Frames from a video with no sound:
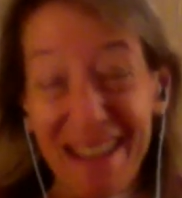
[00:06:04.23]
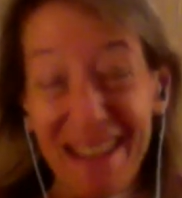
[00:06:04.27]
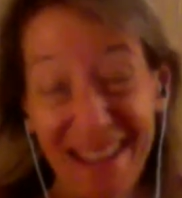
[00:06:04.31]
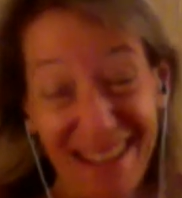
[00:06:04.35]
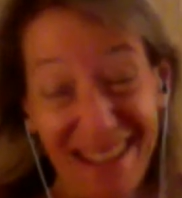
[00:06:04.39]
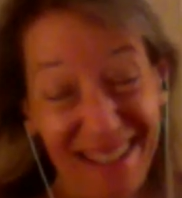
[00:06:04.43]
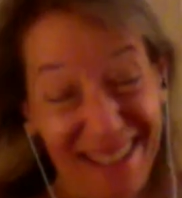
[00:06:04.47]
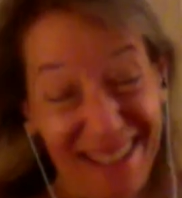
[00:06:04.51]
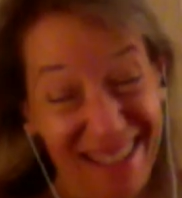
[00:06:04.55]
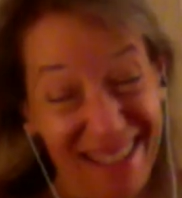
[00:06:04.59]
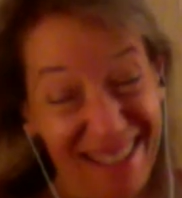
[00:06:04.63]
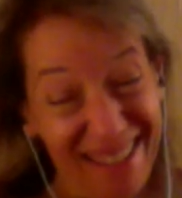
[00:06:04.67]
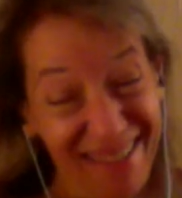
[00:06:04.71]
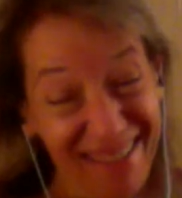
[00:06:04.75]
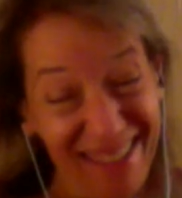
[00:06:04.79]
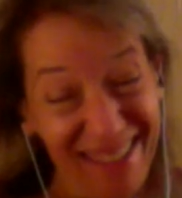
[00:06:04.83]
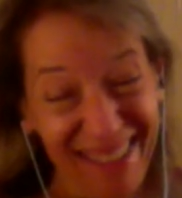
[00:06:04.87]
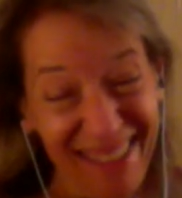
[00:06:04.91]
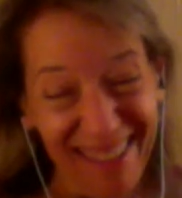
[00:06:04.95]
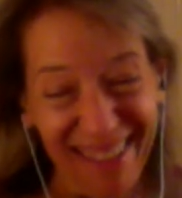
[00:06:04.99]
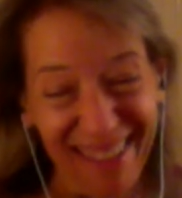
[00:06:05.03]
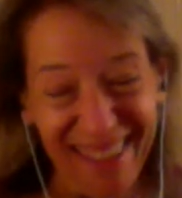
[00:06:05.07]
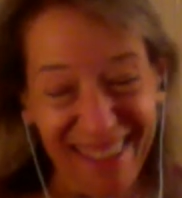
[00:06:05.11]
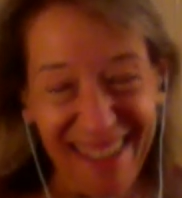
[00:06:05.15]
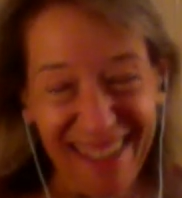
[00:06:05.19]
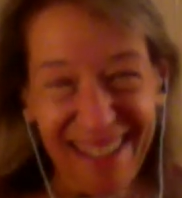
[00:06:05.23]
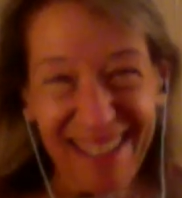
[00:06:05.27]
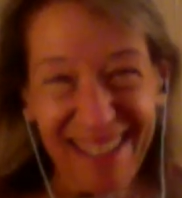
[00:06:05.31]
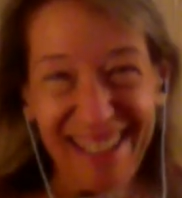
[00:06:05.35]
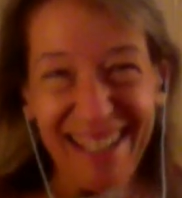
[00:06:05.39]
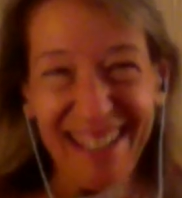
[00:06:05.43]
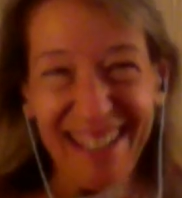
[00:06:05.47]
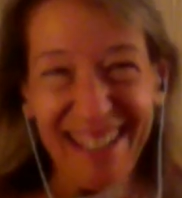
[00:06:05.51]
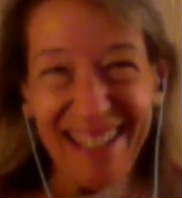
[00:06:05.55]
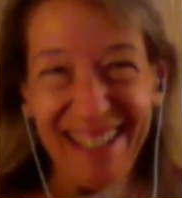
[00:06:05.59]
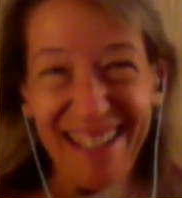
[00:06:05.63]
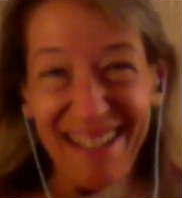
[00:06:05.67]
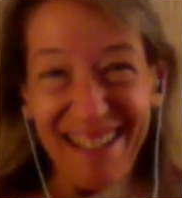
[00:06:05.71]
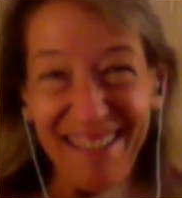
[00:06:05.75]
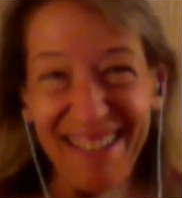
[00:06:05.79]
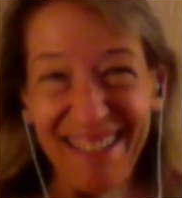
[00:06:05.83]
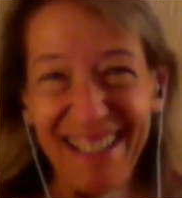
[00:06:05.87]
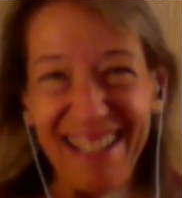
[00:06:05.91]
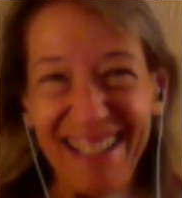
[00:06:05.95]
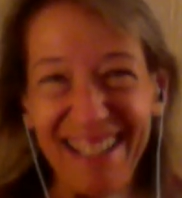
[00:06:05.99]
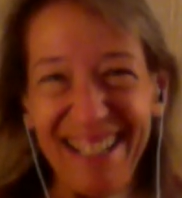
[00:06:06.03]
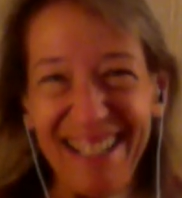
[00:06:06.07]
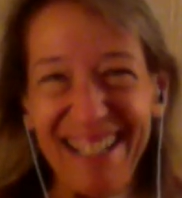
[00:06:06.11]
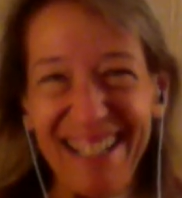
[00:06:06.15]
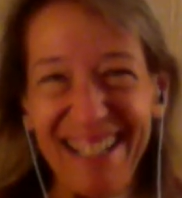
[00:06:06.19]
because it was thanks to your
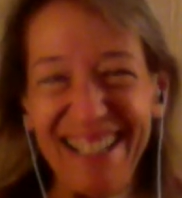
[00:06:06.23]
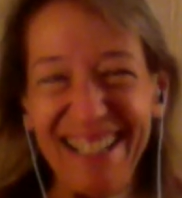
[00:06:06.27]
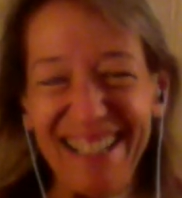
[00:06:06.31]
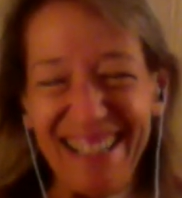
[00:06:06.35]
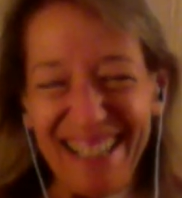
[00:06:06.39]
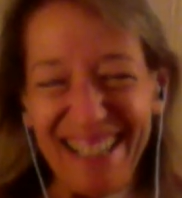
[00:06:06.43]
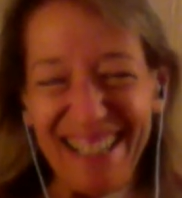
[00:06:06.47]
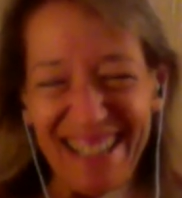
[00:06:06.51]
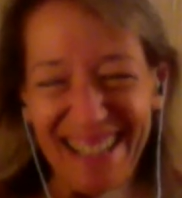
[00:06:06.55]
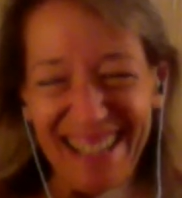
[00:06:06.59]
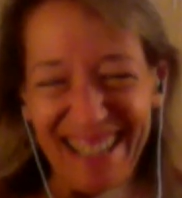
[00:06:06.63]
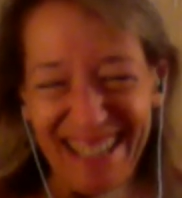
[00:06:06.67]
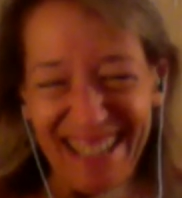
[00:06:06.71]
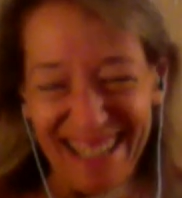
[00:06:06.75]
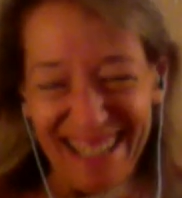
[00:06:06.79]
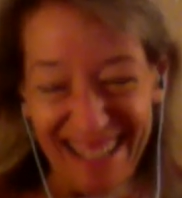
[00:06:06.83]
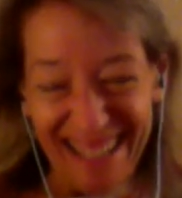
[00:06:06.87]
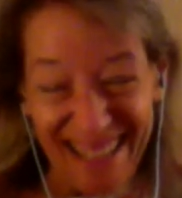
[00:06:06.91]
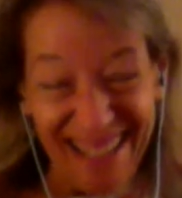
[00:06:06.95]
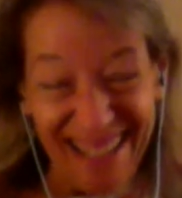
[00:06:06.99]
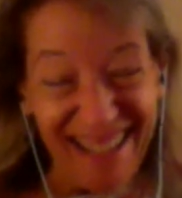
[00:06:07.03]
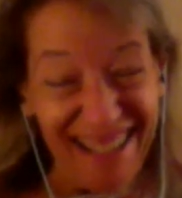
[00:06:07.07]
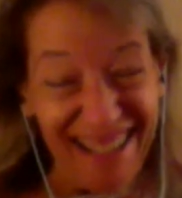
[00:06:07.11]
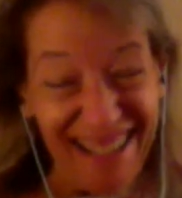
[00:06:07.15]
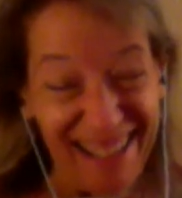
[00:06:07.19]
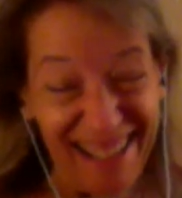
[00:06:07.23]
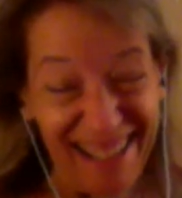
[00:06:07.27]
teachings. That yeah. Well,